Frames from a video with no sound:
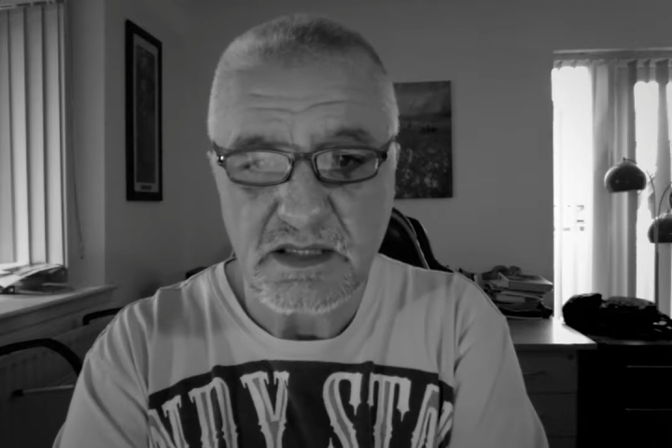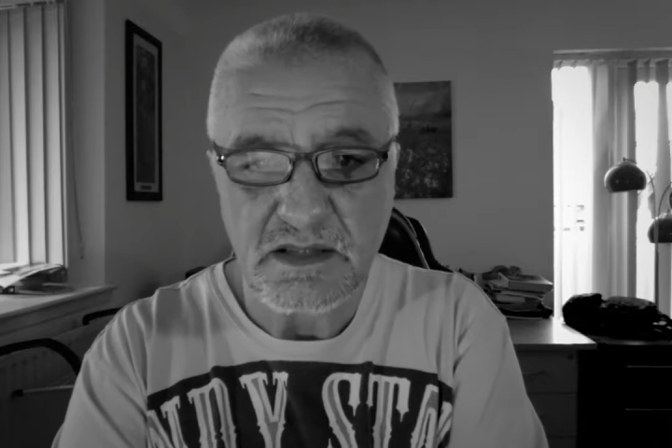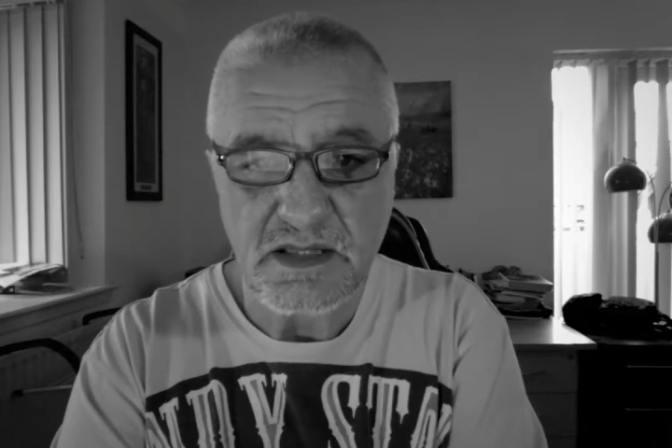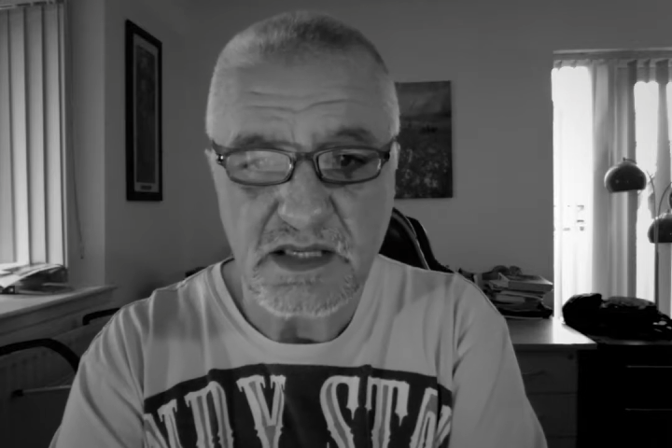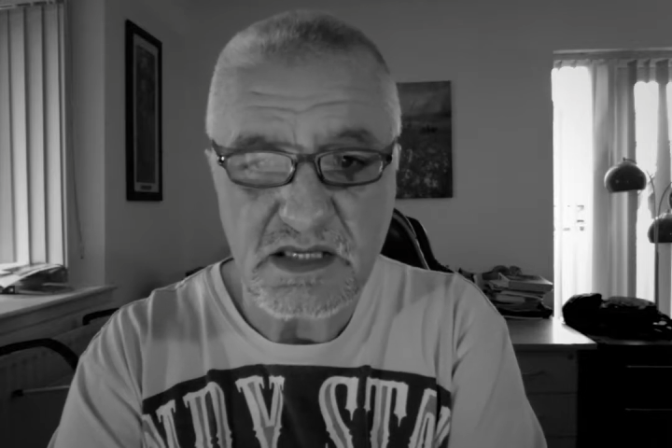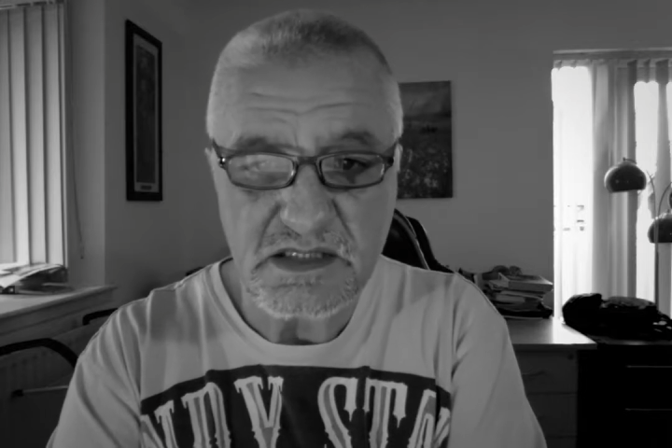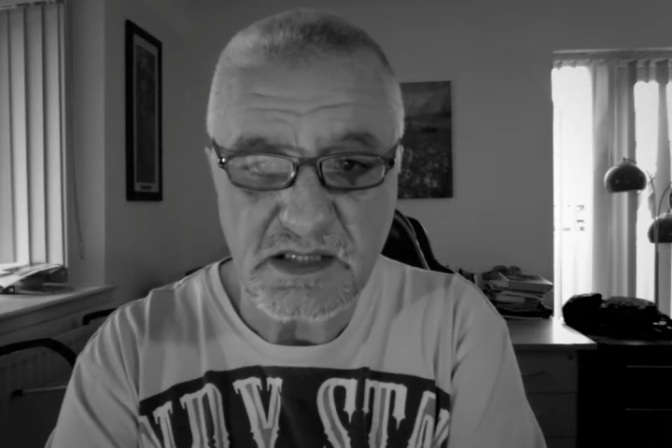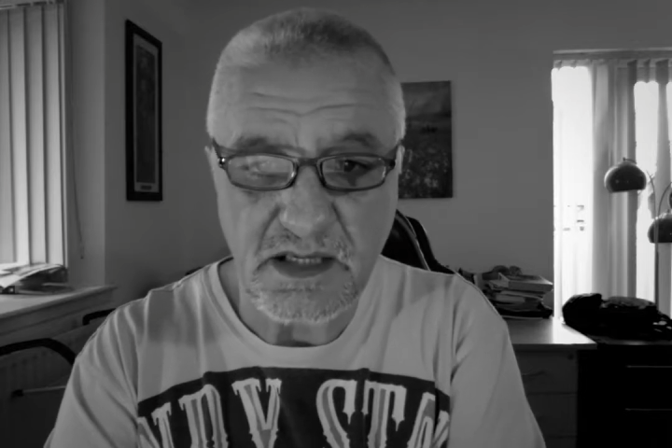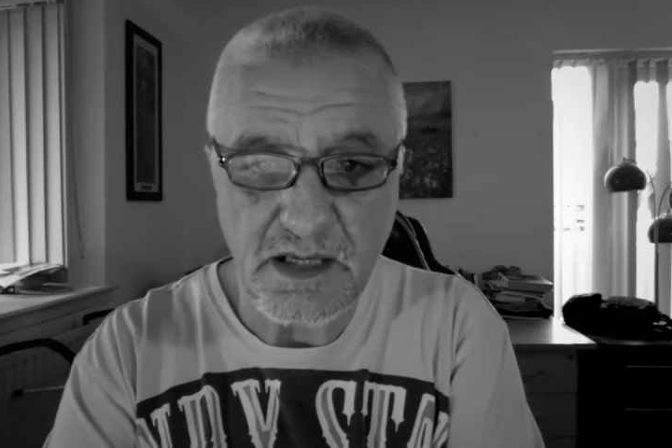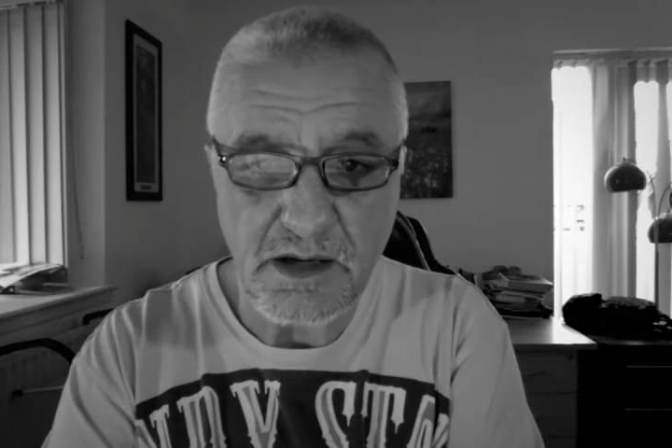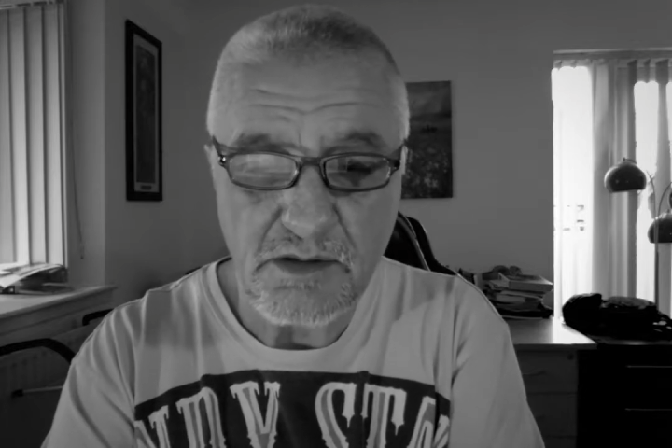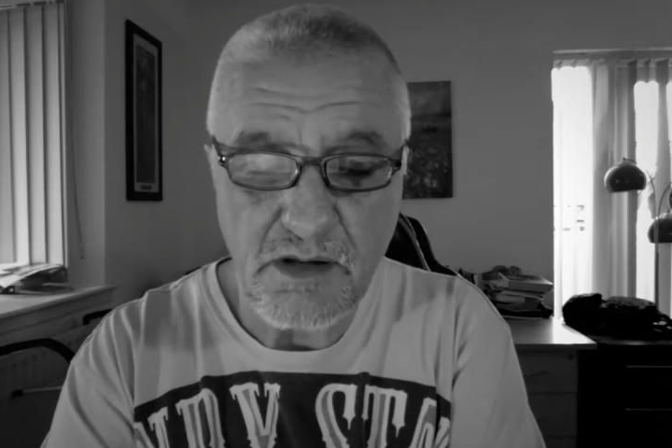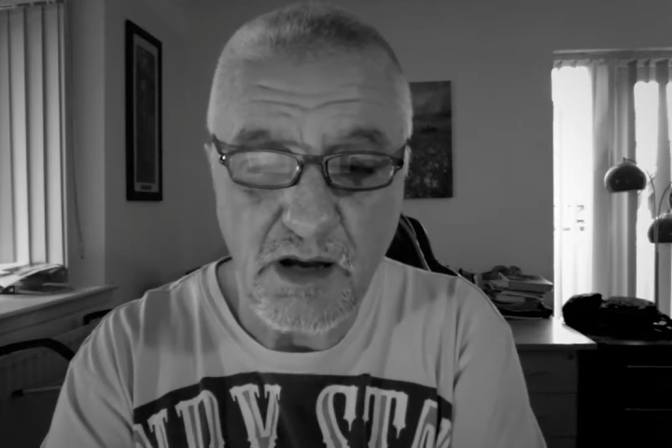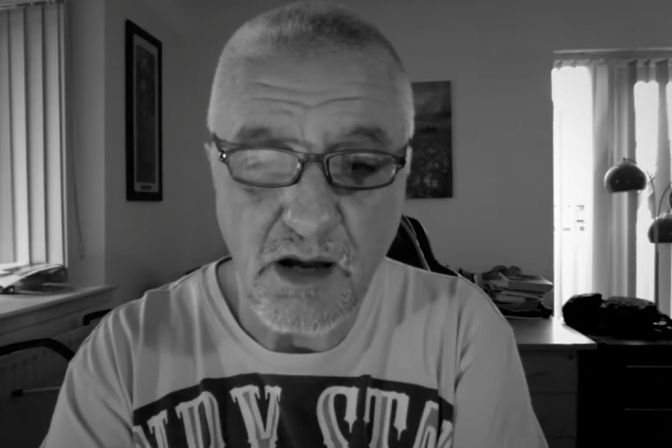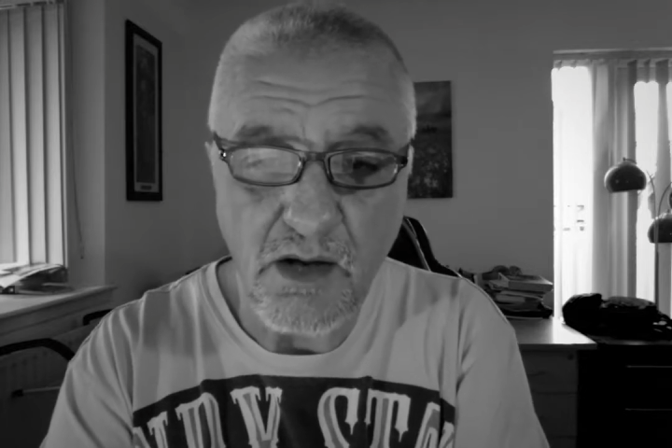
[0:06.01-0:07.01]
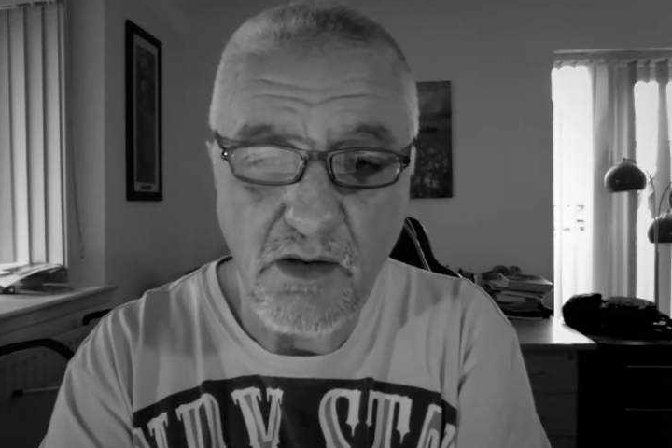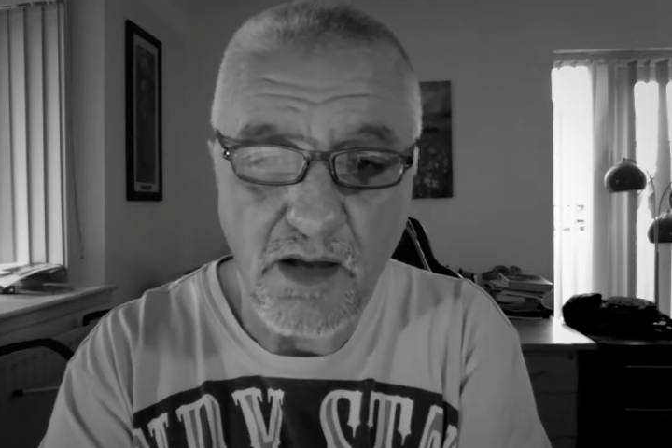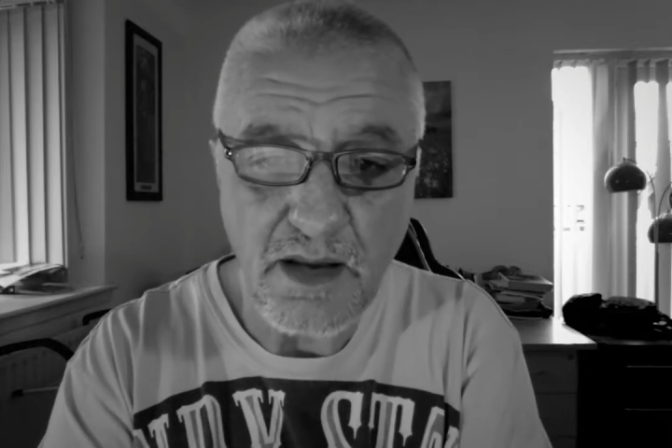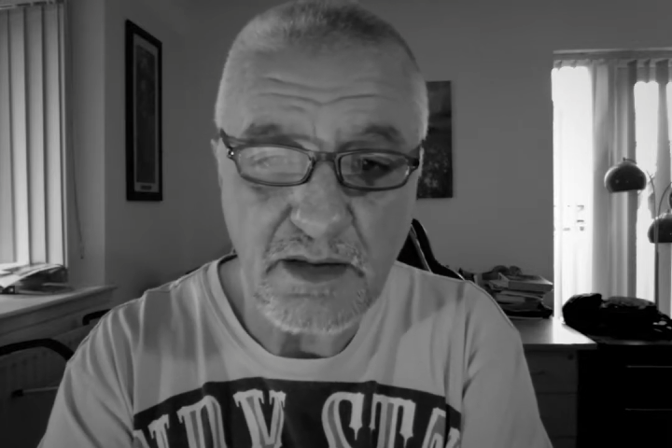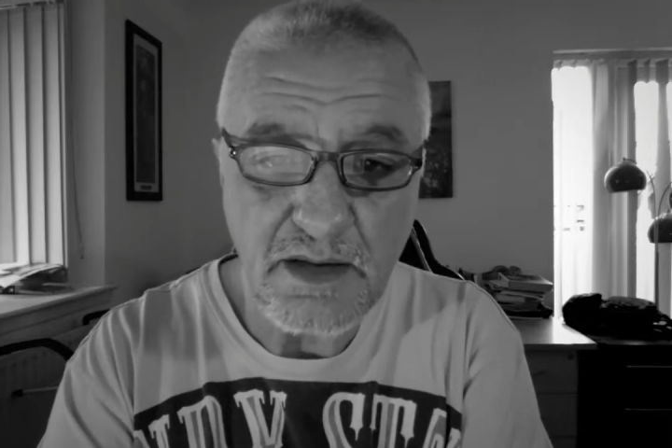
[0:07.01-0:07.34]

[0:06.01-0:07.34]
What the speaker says: there's a coat I